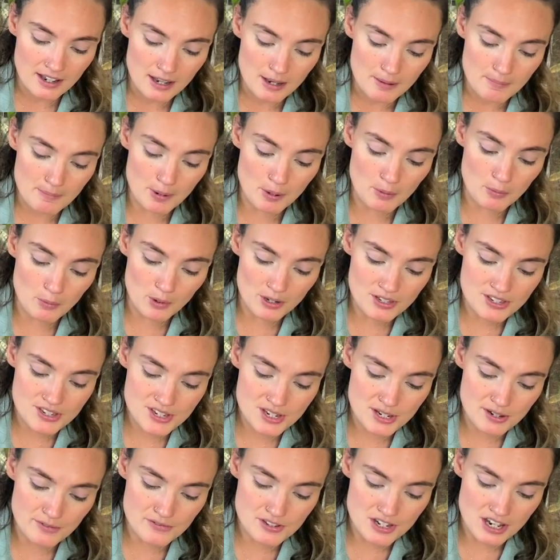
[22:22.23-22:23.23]
But once
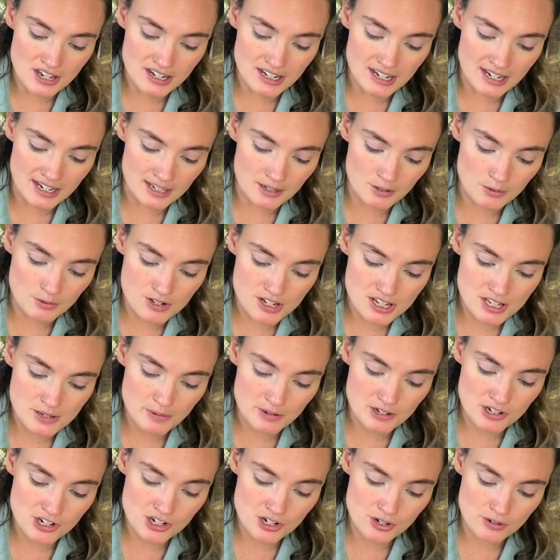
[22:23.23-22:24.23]
you've done it, in order to
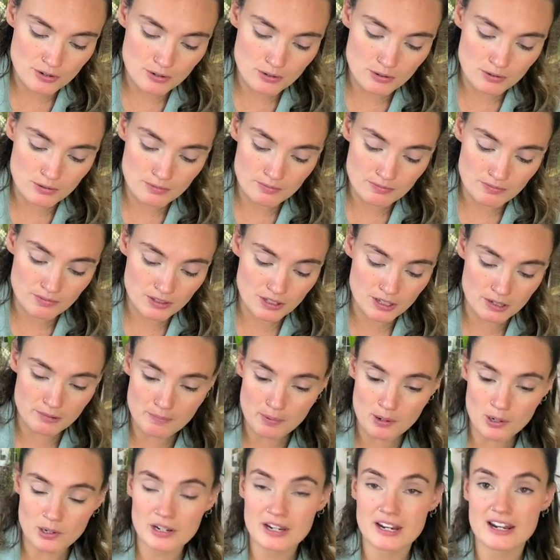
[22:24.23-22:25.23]
ensure that
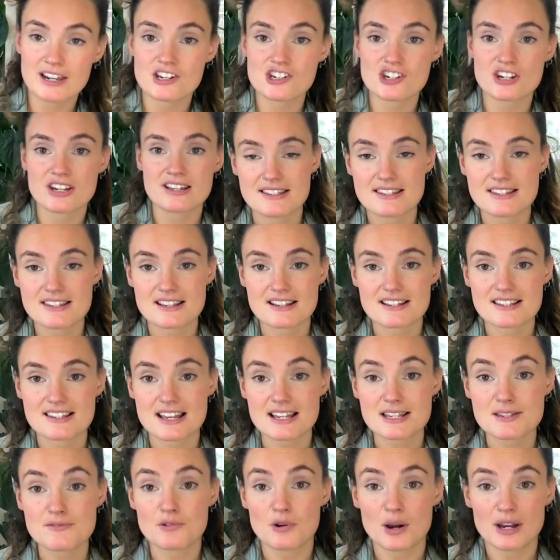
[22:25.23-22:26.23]
pollination is
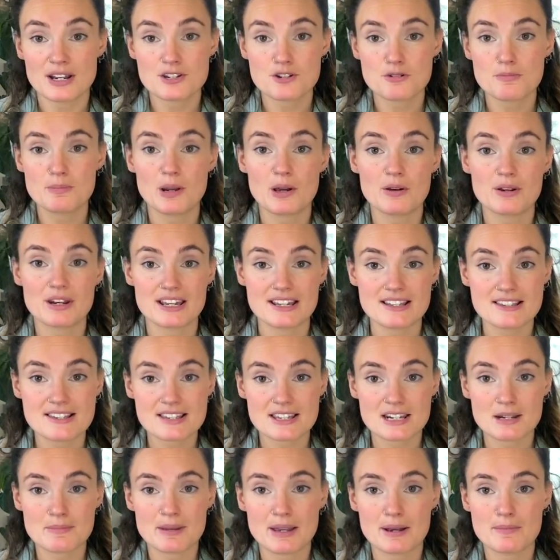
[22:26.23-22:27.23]
successful and your plant is
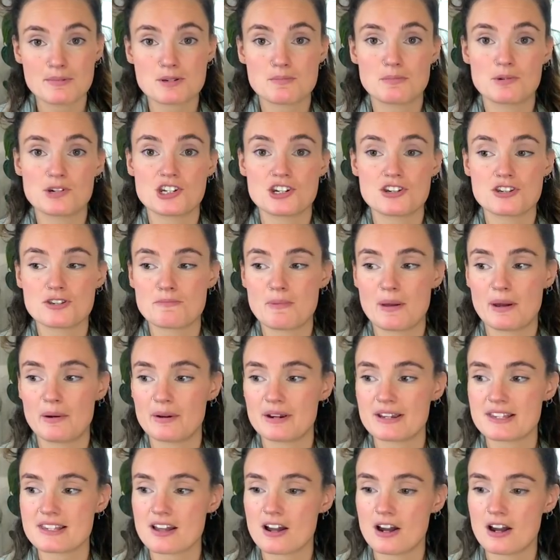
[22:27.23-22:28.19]
going to be able to produce berries,